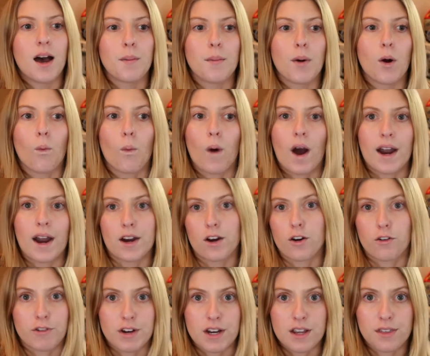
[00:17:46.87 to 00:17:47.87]
a wire
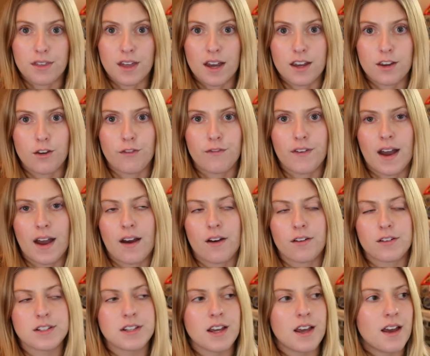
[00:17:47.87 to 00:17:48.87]
wreath that you
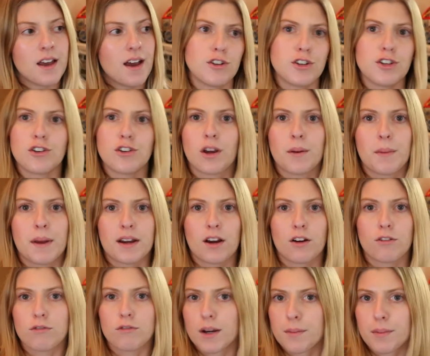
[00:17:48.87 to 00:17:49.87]
found. You can make a
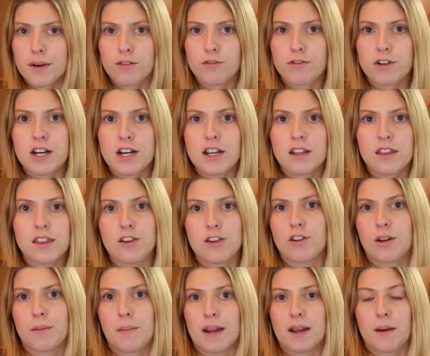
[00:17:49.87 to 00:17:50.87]
ribbon wreath, you
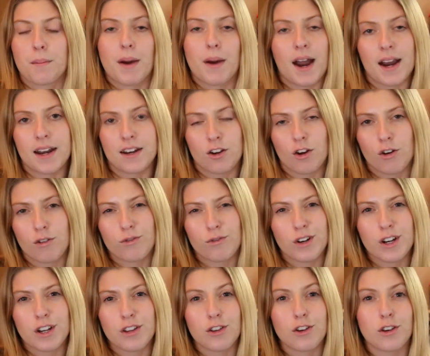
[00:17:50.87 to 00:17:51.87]
can make a pine cone
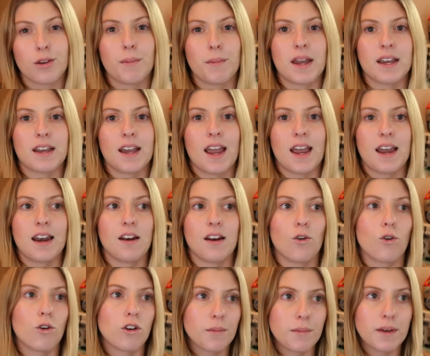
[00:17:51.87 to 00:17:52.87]
wreath, you can make an
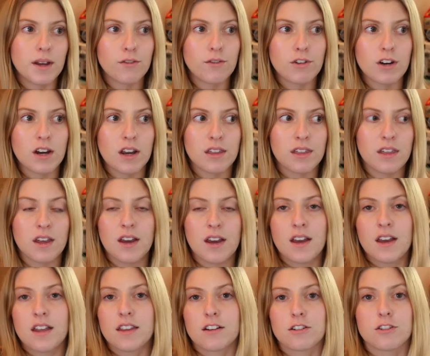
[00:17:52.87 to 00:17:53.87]
ornament wreath.
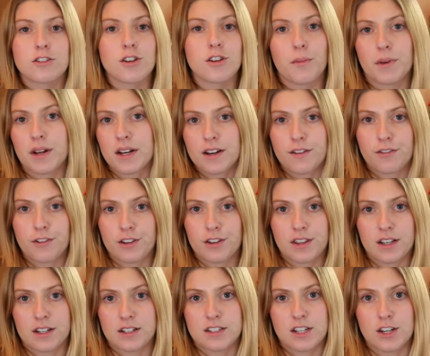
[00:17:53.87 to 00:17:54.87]
There's so many different
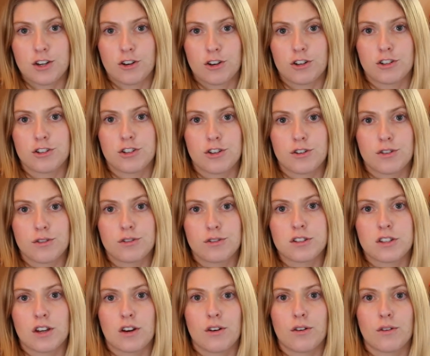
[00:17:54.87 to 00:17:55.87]
things that you could do.
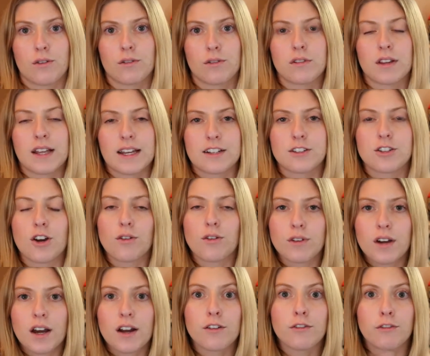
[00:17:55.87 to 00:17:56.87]
So like, don't
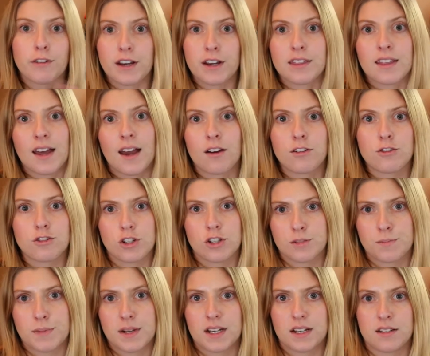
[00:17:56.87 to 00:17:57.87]
cut a wreath out
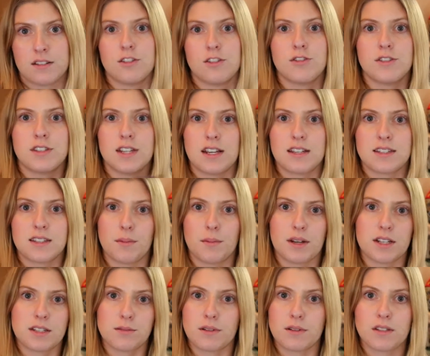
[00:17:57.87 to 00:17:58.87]
just because you see some
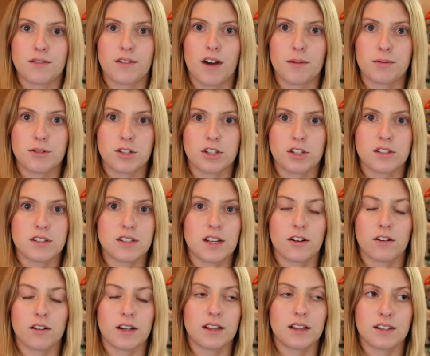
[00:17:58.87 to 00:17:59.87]
expensive options that
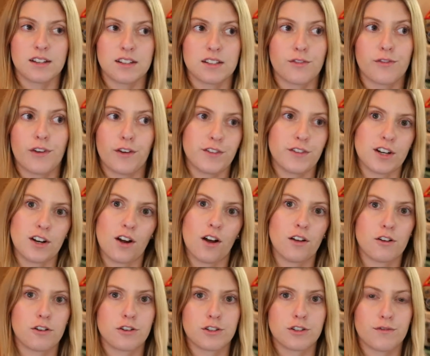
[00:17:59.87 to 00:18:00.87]
are at least
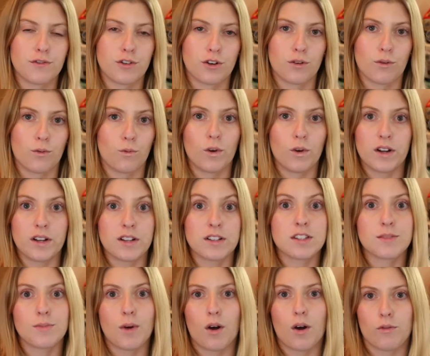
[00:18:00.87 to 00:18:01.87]
$50 for one
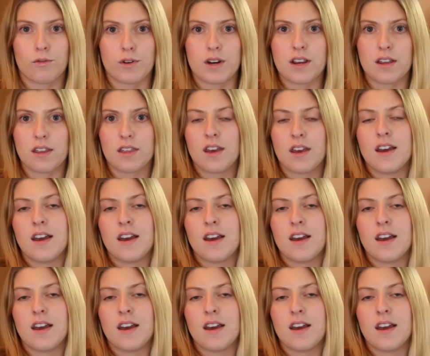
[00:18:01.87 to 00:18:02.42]
small wreath.